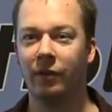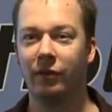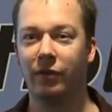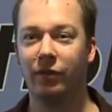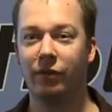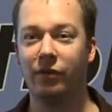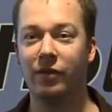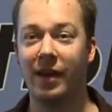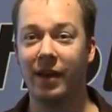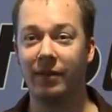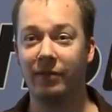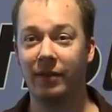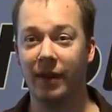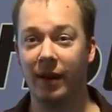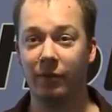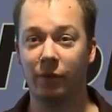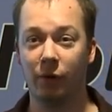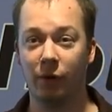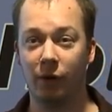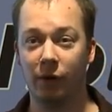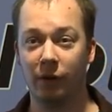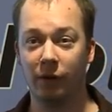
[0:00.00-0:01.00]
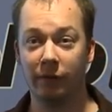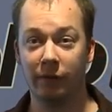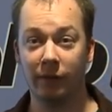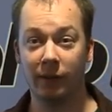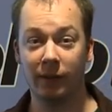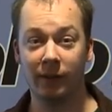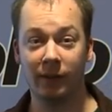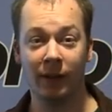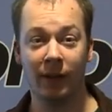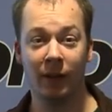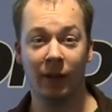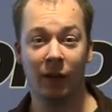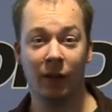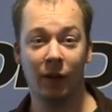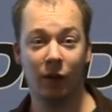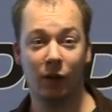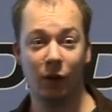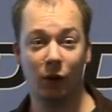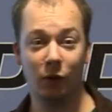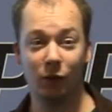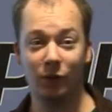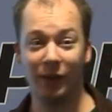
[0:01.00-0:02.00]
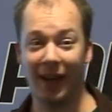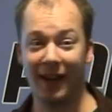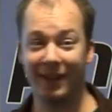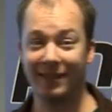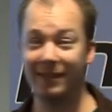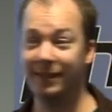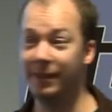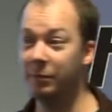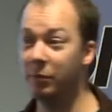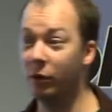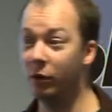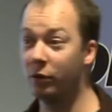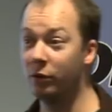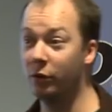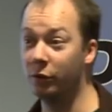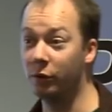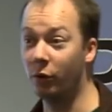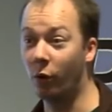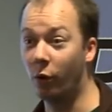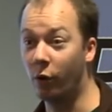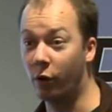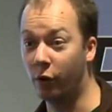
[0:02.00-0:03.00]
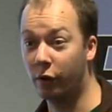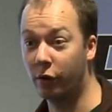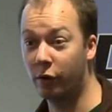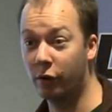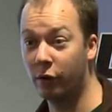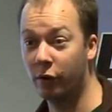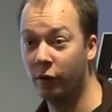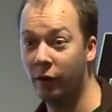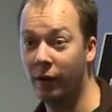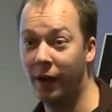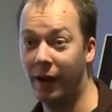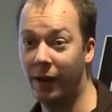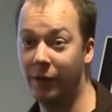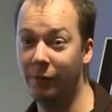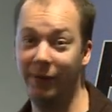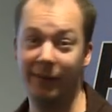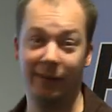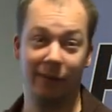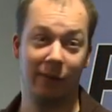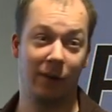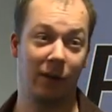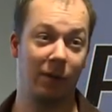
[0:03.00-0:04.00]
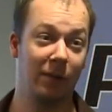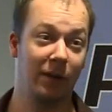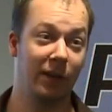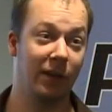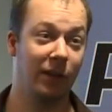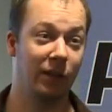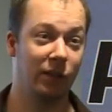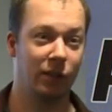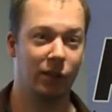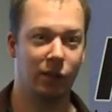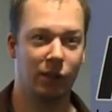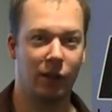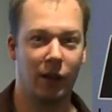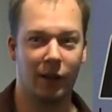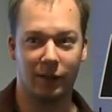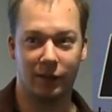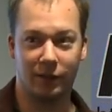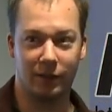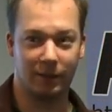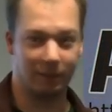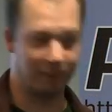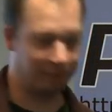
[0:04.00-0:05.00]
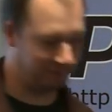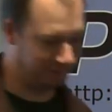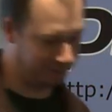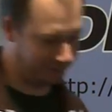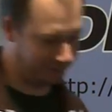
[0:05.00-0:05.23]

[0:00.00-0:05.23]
If you've never ever heard of it, go to xdebug.org and read the documentation. It's awesome.